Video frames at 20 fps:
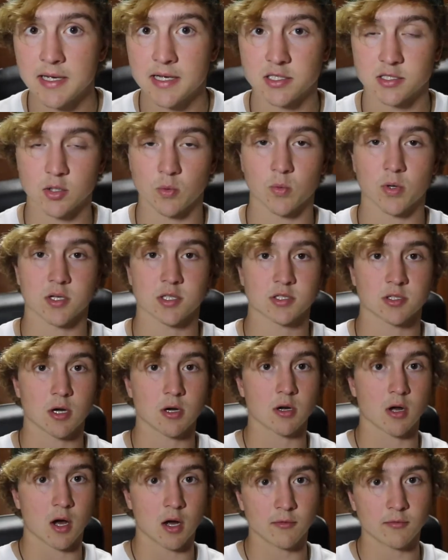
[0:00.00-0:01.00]
And so we're going to
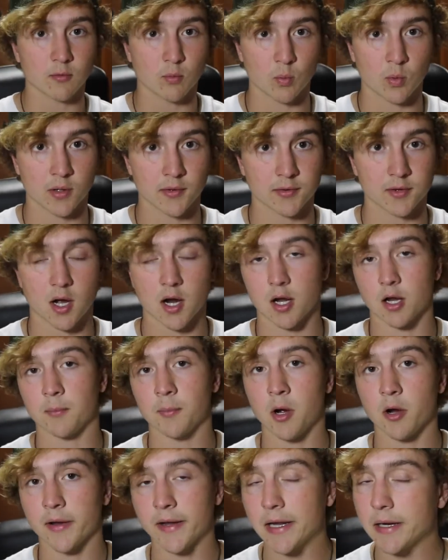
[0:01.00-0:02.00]
start off with talking
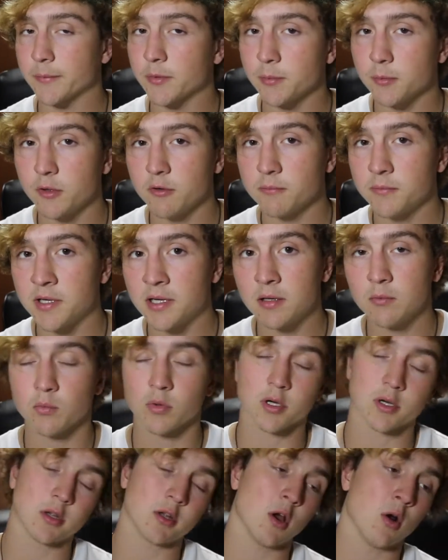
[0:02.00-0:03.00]
about camera movement.
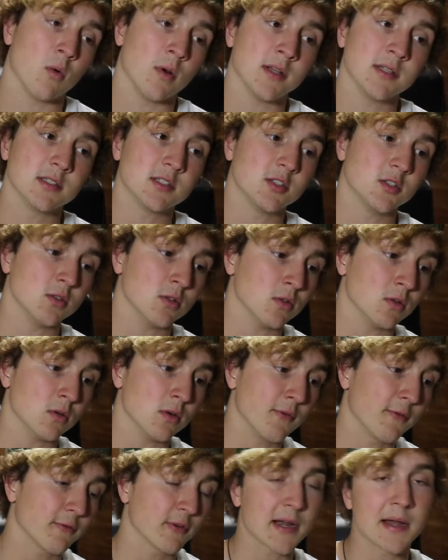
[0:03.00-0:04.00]
We're going to go
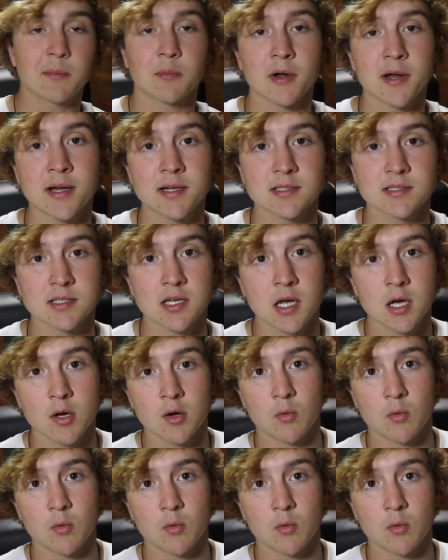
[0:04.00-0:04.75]
into frame rates.